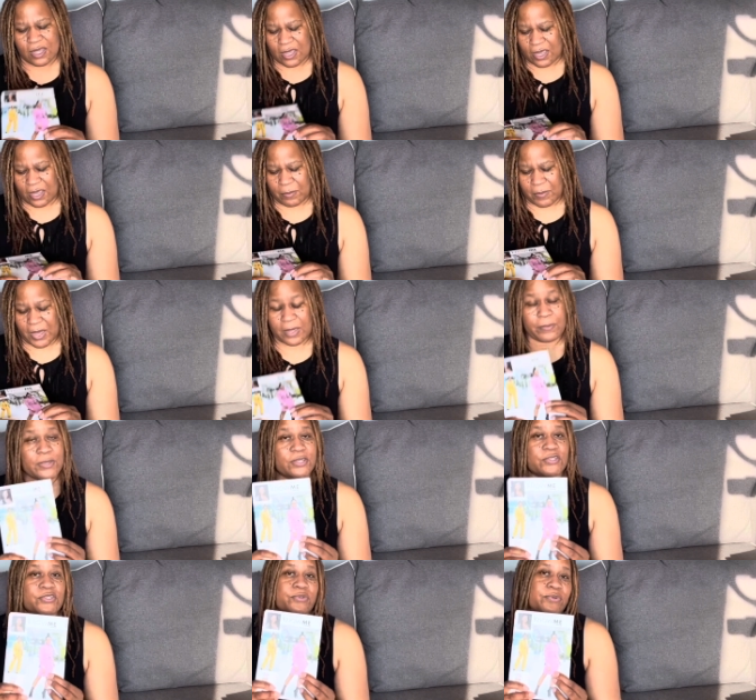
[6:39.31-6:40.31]
It might
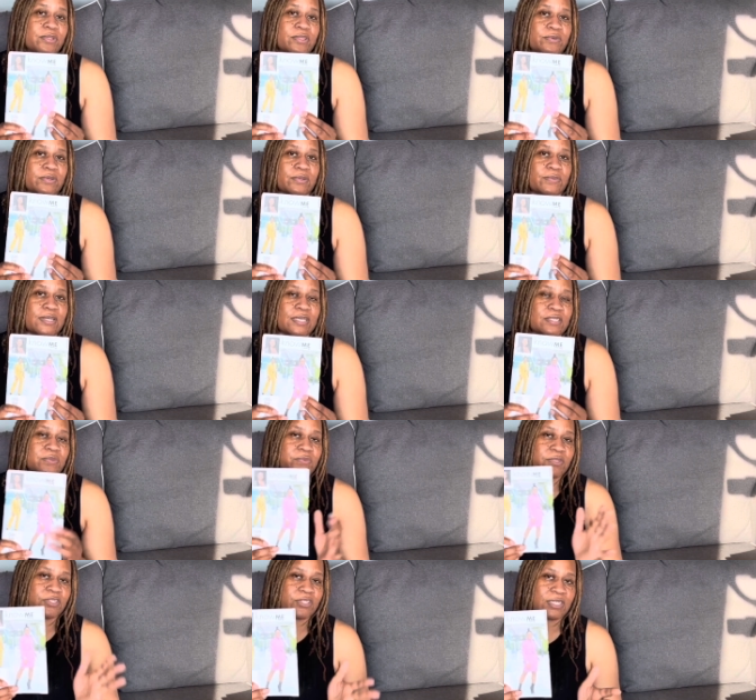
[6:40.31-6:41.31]
be 2 or 3 weeks,
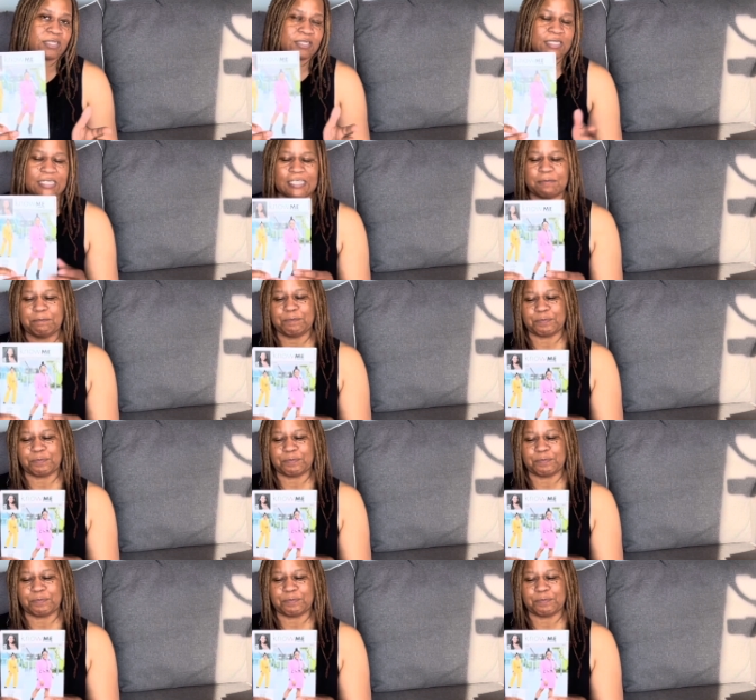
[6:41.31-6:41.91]
we shall see.